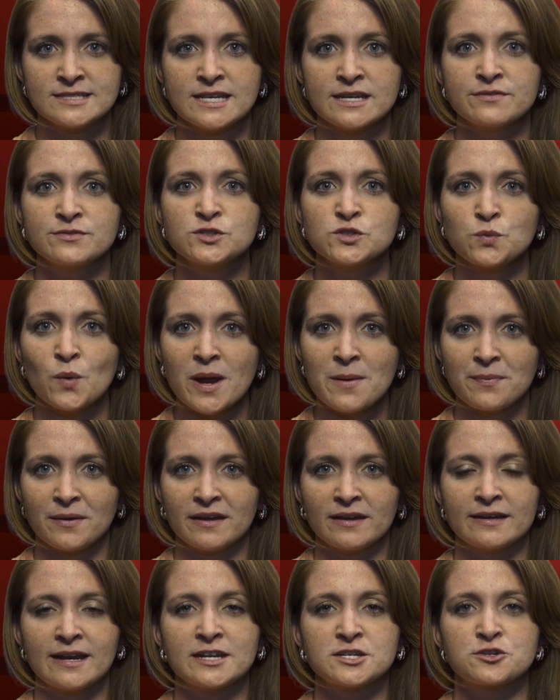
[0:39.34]
instead of
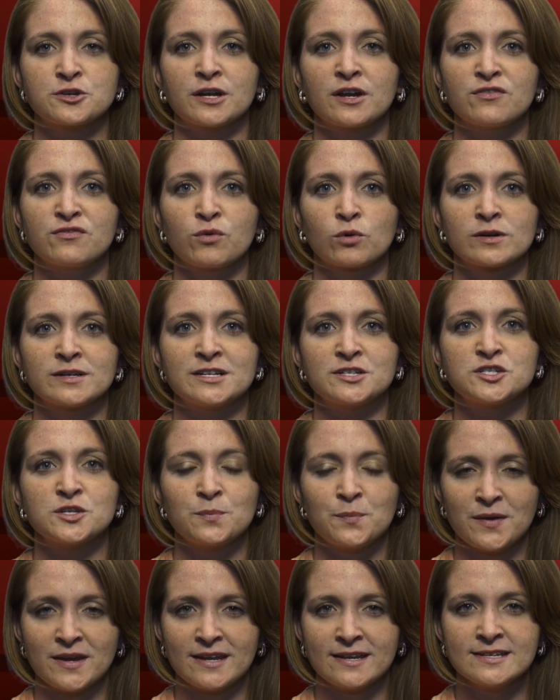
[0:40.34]
swiping and entering a
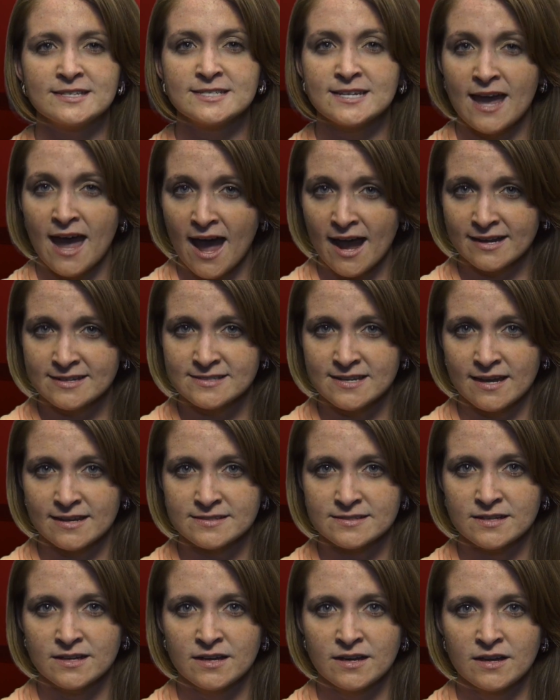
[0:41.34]
four-digit PIN to
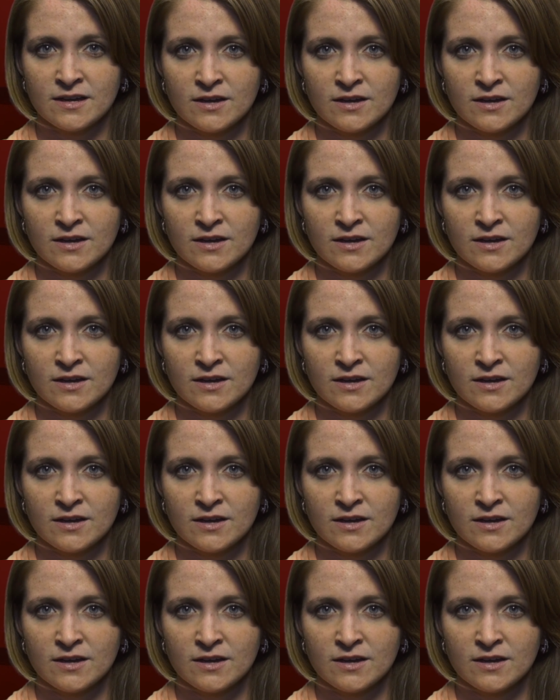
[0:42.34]
access.